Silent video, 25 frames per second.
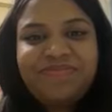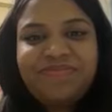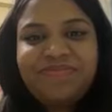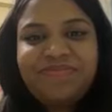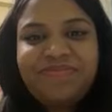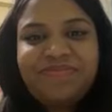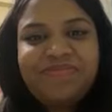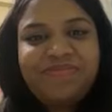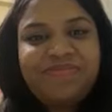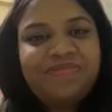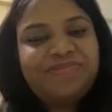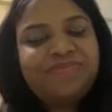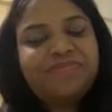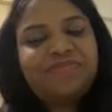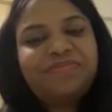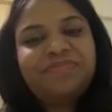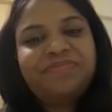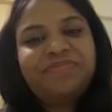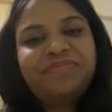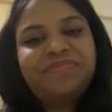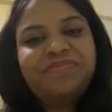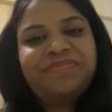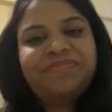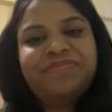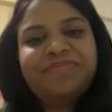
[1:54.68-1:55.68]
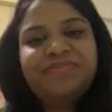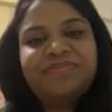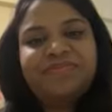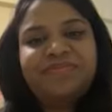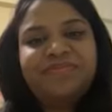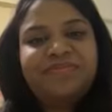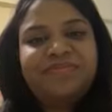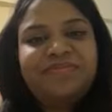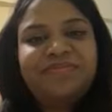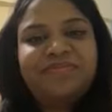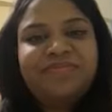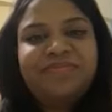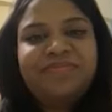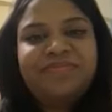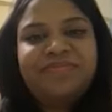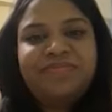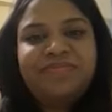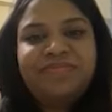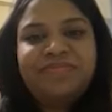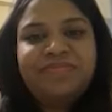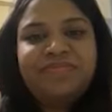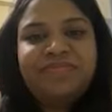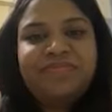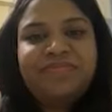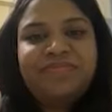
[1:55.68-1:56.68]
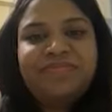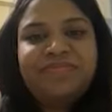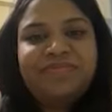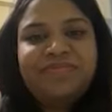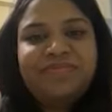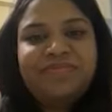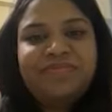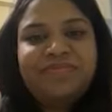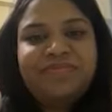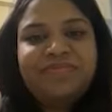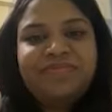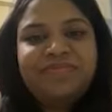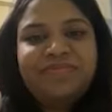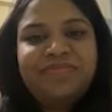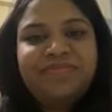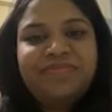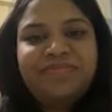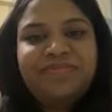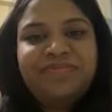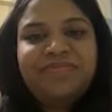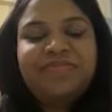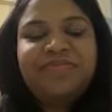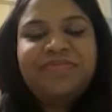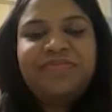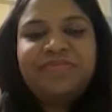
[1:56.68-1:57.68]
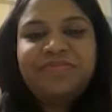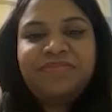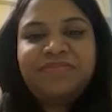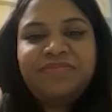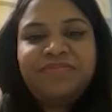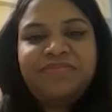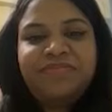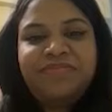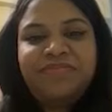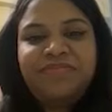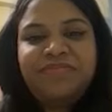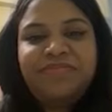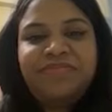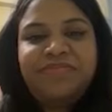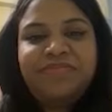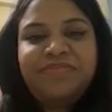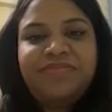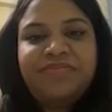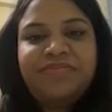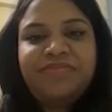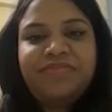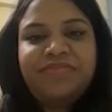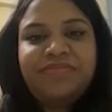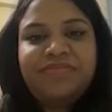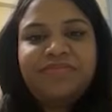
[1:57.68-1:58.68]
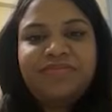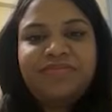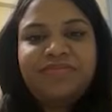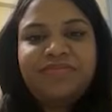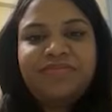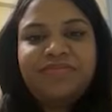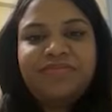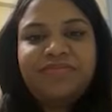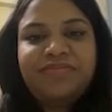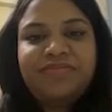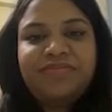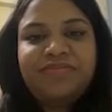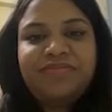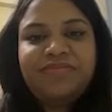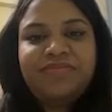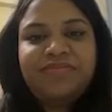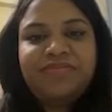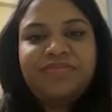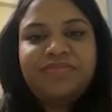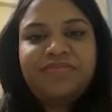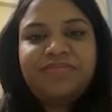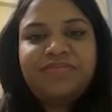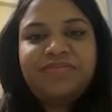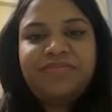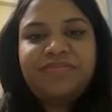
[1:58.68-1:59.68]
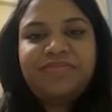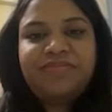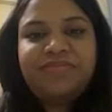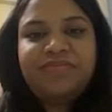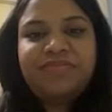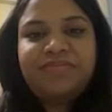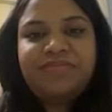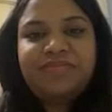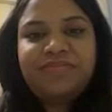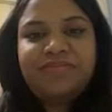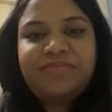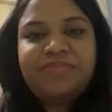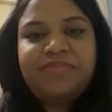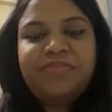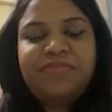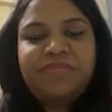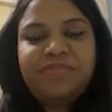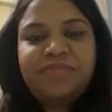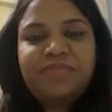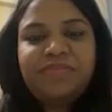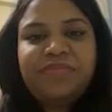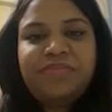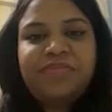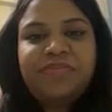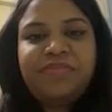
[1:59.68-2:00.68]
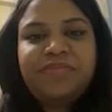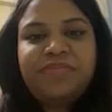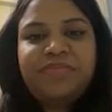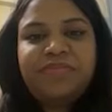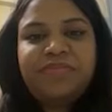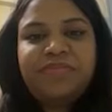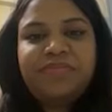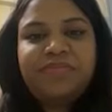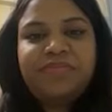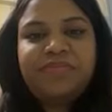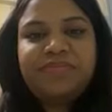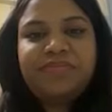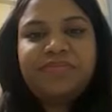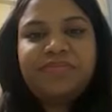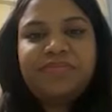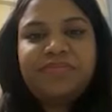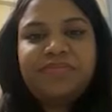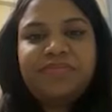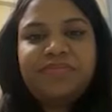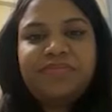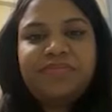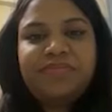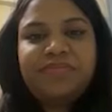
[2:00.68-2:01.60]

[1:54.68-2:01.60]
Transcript: No words are spoken by the person on screen.